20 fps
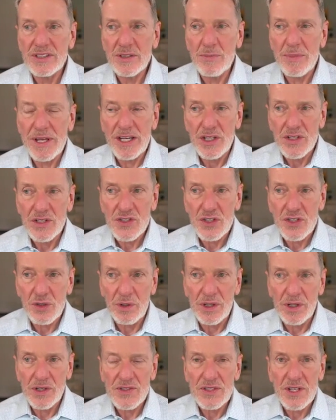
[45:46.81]
to be good
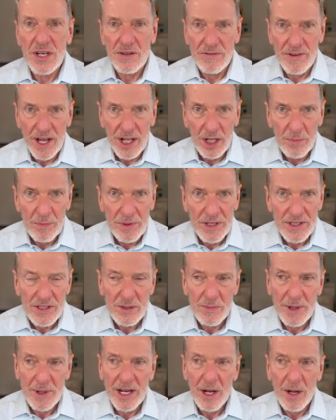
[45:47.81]
stewards, to develop it,
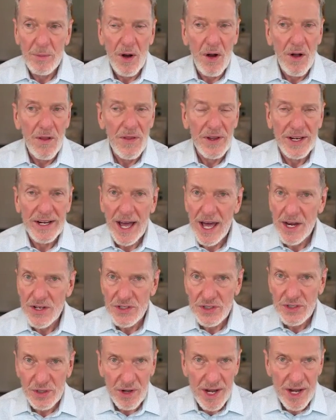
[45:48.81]
to become all that God
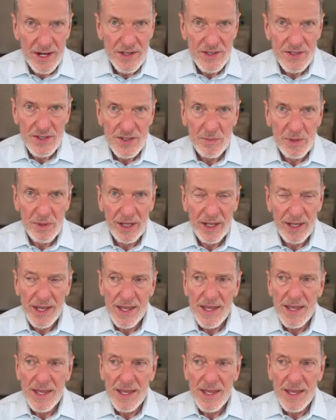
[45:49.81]
has created us to be.